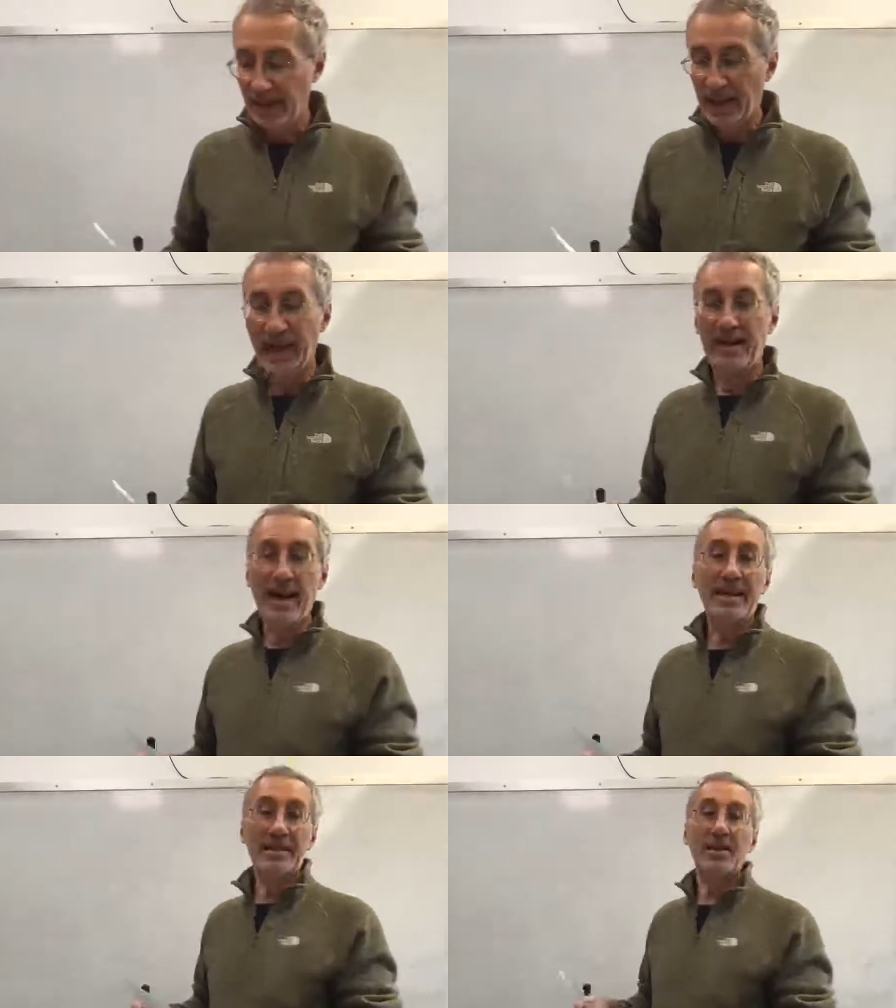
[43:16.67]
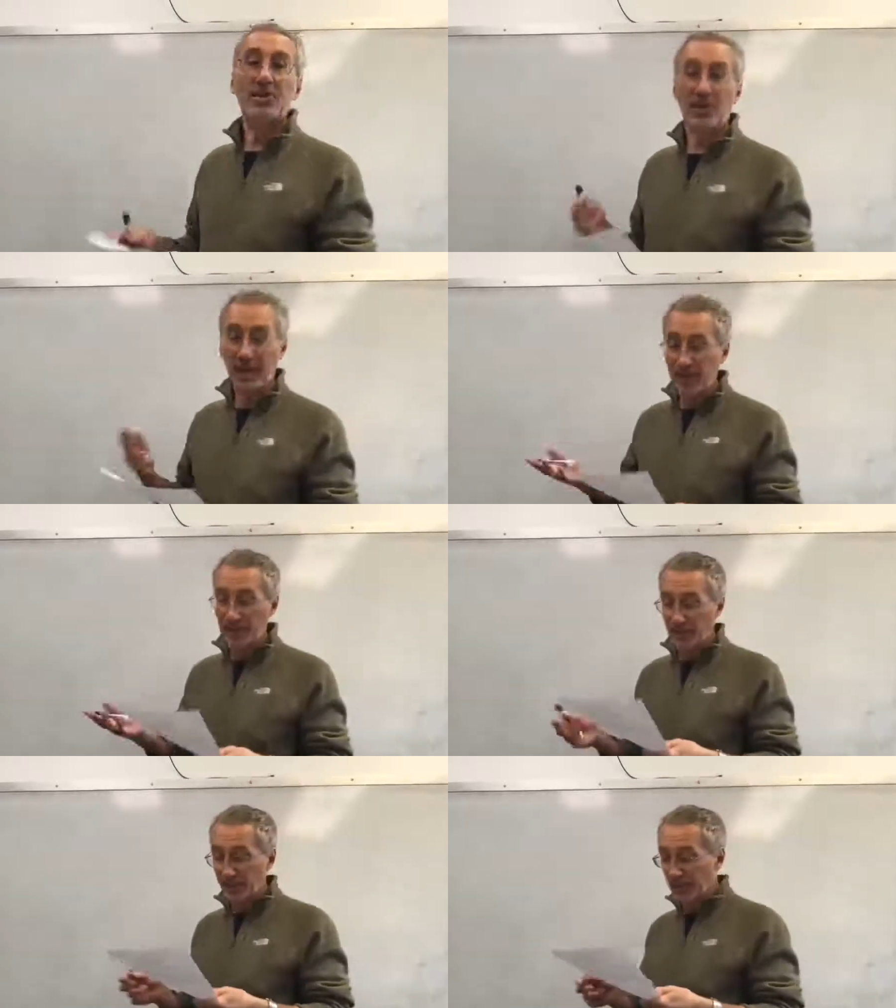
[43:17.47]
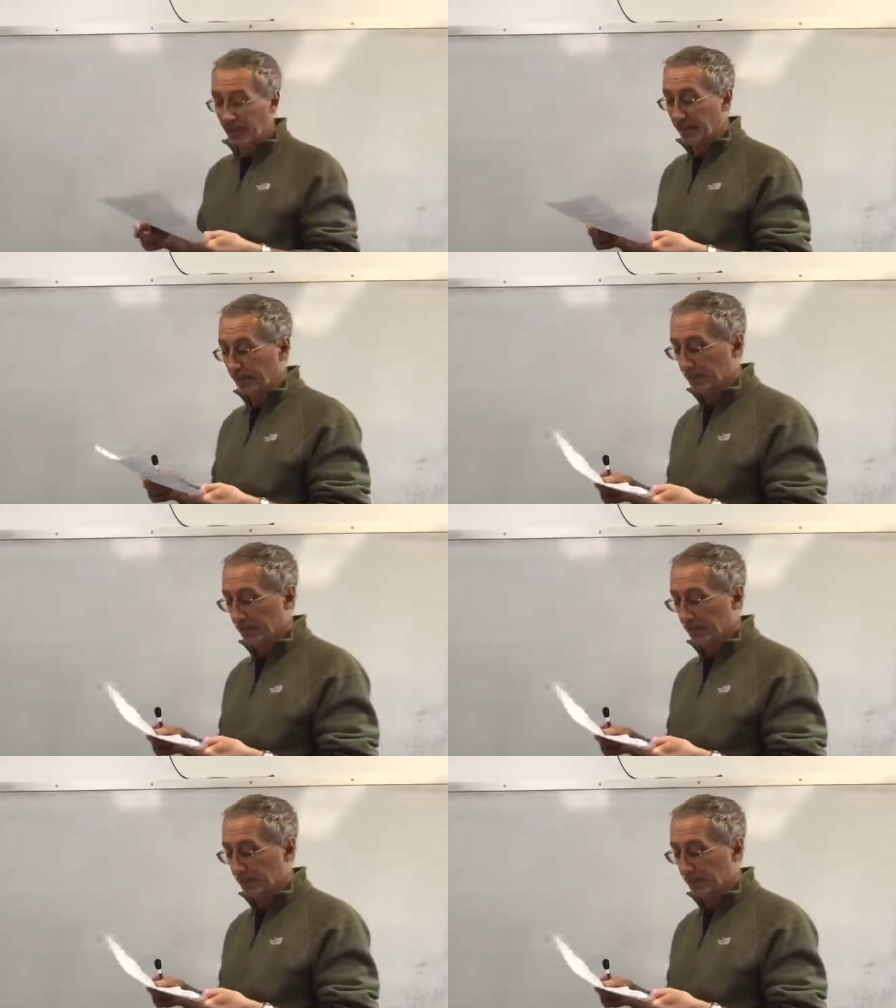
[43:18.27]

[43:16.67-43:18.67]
And the answer is really interesting.